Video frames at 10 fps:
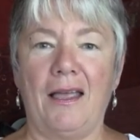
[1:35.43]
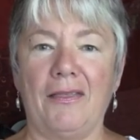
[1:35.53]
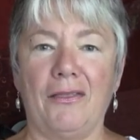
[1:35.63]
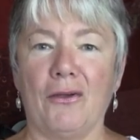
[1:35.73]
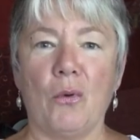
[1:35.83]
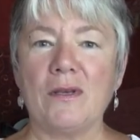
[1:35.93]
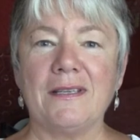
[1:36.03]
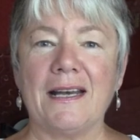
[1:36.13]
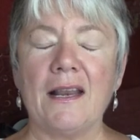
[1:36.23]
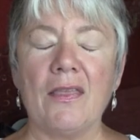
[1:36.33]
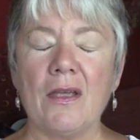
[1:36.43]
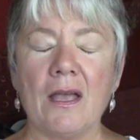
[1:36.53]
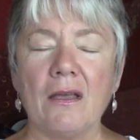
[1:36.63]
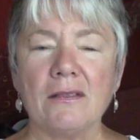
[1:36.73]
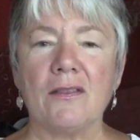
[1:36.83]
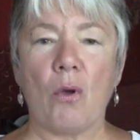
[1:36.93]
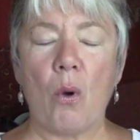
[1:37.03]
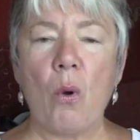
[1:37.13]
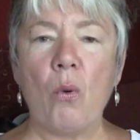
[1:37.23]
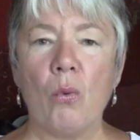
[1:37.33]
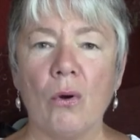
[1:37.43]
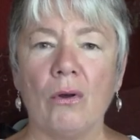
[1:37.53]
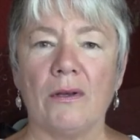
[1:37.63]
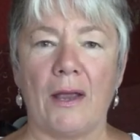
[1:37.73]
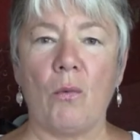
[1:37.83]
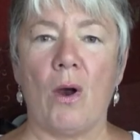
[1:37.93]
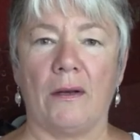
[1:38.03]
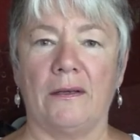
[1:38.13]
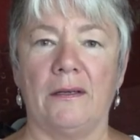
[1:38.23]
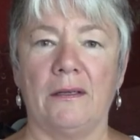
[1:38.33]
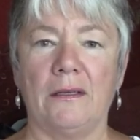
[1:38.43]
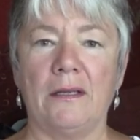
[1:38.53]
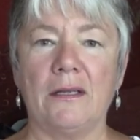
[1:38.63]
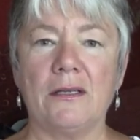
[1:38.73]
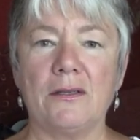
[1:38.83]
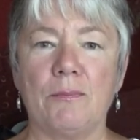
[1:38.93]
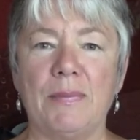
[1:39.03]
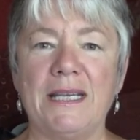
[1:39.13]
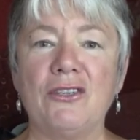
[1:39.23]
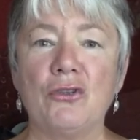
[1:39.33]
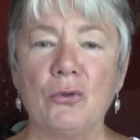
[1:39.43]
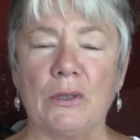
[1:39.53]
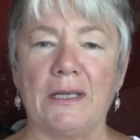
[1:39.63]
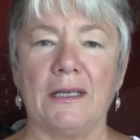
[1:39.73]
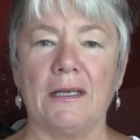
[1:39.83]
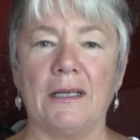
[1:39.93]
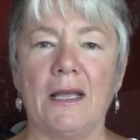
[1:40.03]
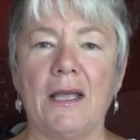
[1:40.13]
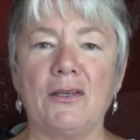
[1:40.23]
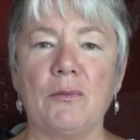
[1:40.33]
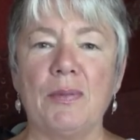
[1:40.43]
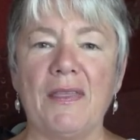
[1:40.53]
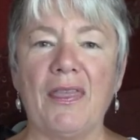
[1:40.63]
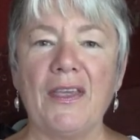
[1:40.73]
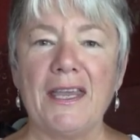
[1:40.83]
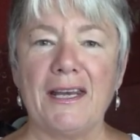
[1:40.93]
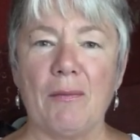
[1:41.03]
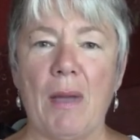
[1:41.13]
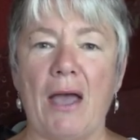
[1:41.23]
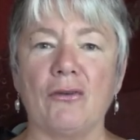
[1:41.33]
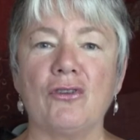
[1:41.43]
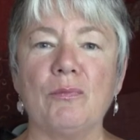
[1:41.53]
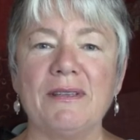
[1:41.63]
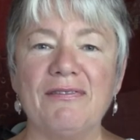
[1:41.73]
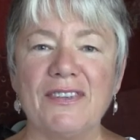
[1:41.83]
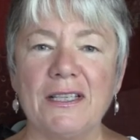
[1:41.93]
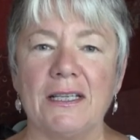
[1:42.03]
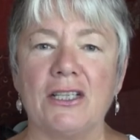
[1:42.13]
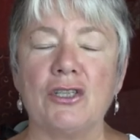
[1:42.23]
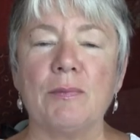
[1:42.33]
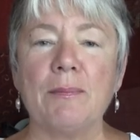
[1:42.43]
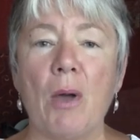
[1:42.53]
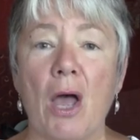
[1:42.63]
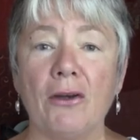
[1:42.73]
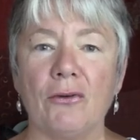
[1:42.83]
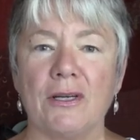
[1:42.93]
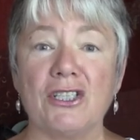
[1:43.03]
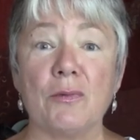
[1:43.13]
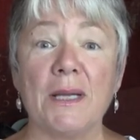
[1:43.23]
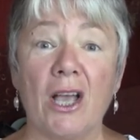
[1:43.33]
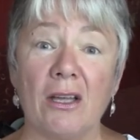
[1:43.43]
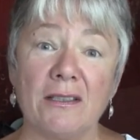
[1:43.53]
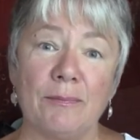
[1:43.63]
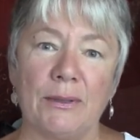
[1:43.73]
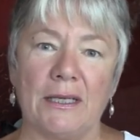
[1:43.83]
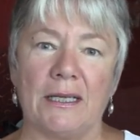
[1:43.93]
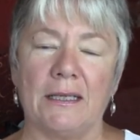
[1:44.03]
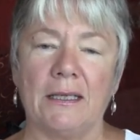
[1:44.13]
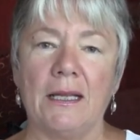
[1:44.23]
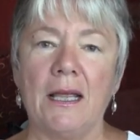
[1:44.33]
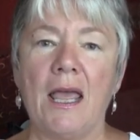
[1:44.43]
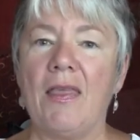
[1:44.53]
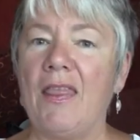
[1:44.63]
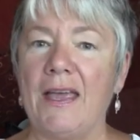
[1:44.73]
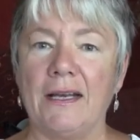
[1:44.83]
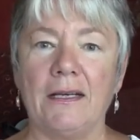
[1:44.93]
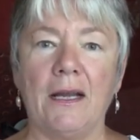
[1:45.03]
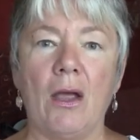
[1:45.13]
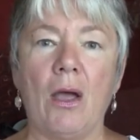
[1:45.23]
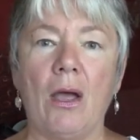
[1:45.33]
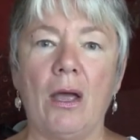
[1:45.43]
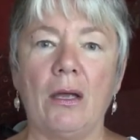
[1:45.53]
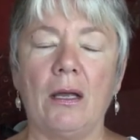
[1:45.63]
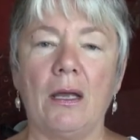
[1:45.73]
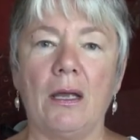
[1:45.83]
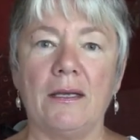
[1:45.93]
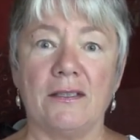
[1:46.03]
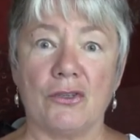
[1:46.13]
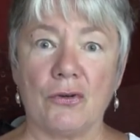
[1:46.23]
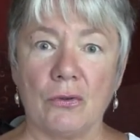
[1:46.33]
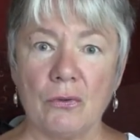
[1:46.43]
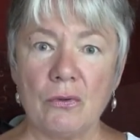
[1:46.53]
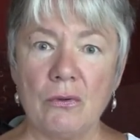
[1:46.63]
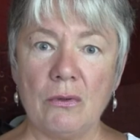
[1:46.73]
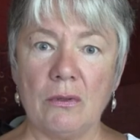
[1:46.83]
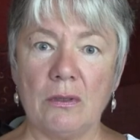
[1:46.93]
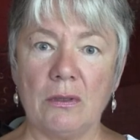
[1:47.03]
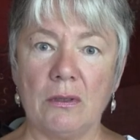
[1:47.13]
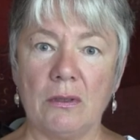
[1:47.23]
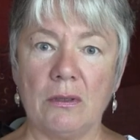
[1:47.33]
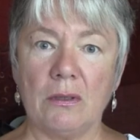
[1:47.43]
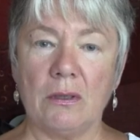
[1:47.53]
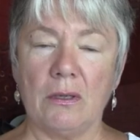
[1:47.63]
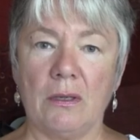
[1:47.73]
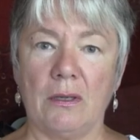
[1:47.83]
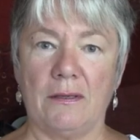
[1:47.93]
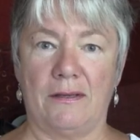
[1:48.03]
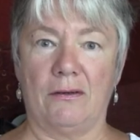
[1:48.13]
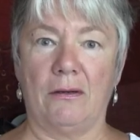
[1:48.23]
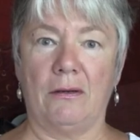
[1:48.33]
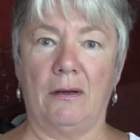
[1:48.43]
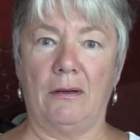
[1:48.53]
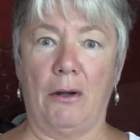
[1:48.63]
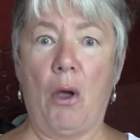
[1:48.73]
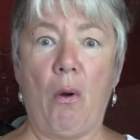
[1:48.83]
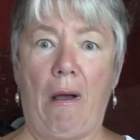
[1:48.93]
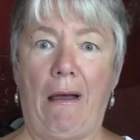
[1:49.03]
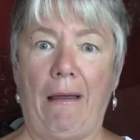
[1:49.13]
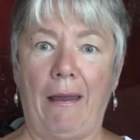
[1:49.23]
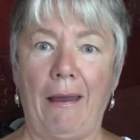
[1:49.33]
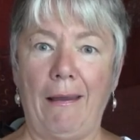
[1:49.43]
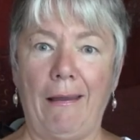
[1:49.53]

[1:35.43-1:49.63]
There wasn't anything else in the whole world I wanted to be doing, to be thinking about, to be feeling, to be pondering, to be contemplating than is it true? Is there no I?